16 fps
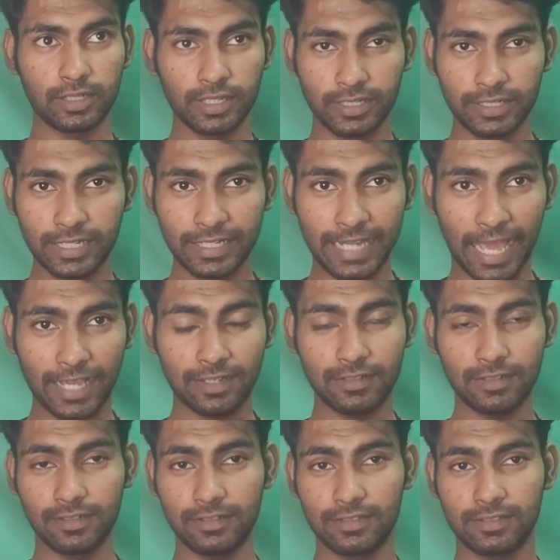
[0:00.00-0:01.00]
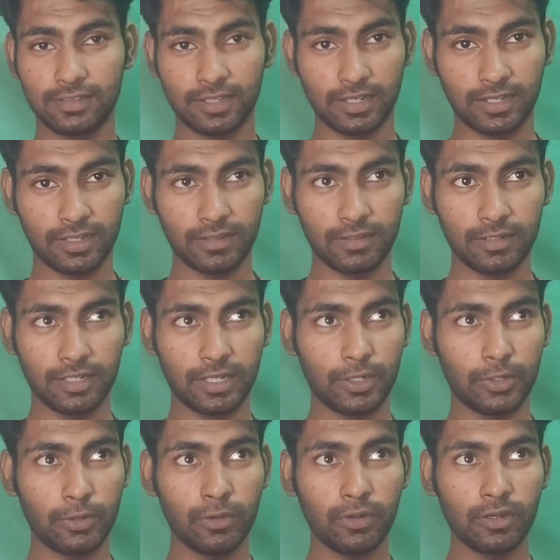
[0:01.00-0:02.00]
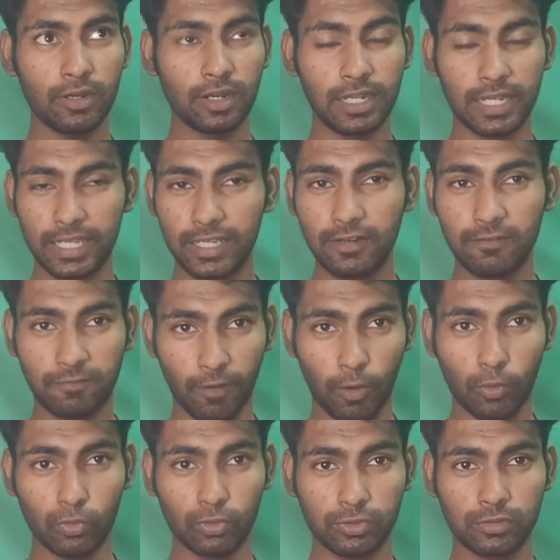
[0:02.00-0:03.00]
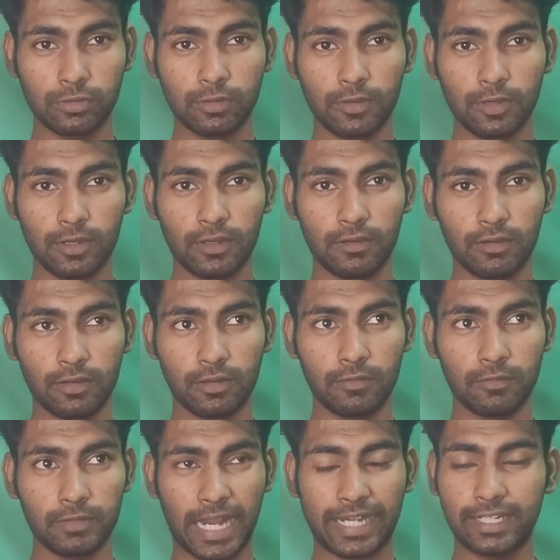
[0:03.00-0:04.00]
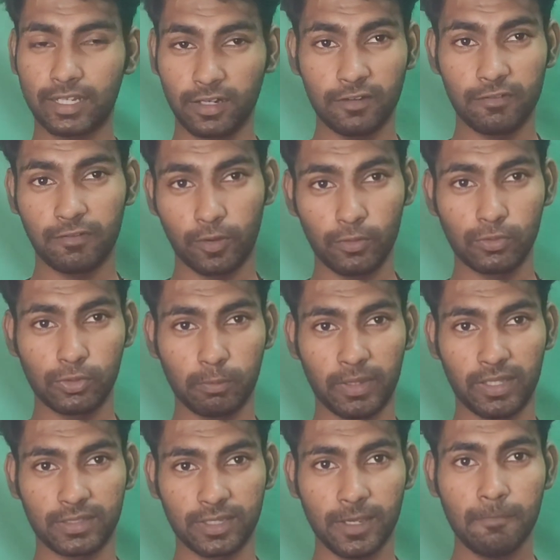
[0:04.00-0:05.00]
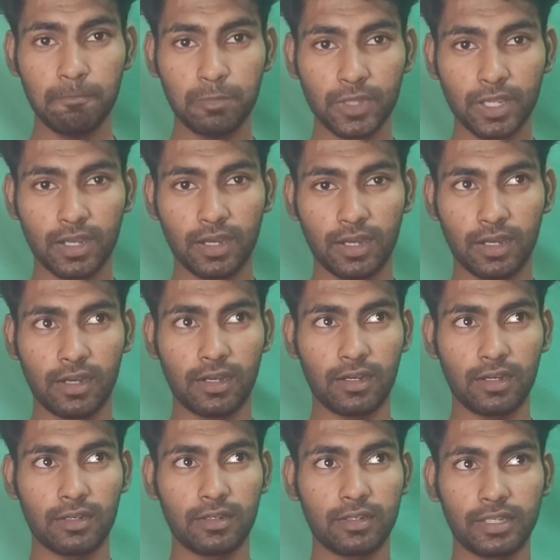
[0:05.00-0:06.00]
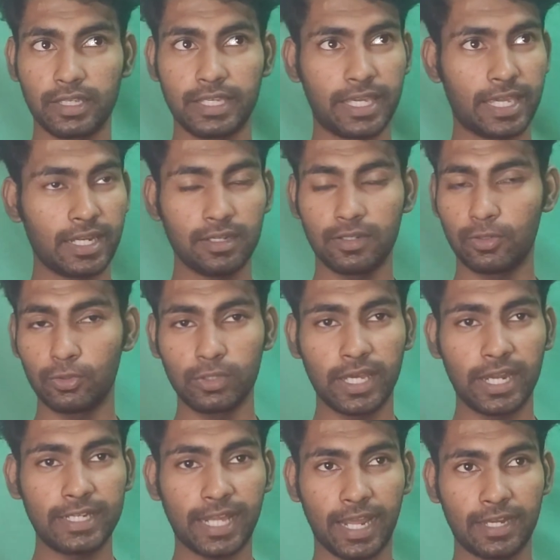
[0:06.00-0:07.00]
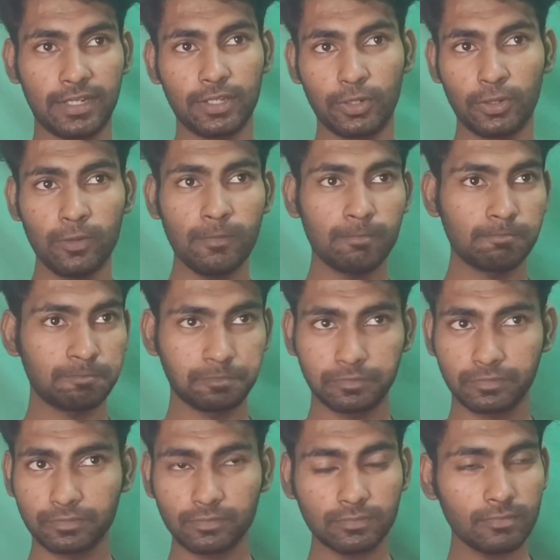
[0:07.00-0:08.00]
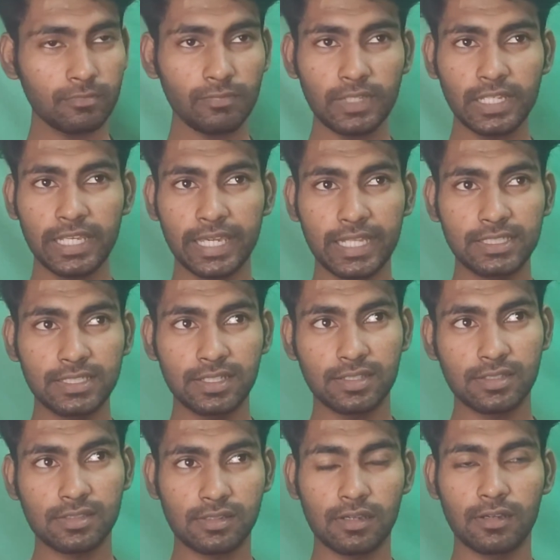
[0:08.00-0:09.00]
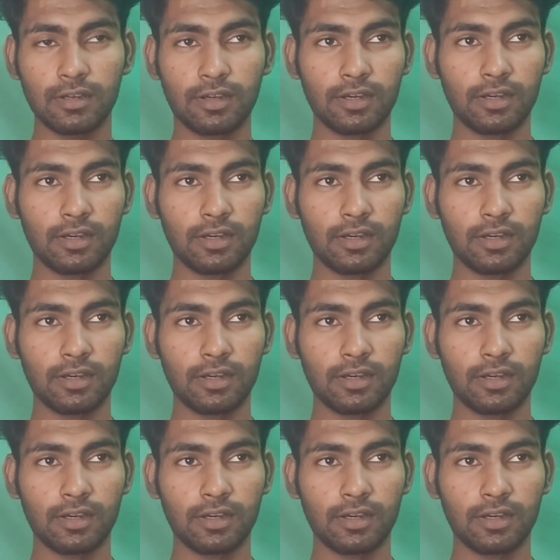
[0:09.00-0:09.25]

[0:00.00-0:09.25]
dirty tackles, and legal fouls, tactical fouls, you may say. He can do that, and he can just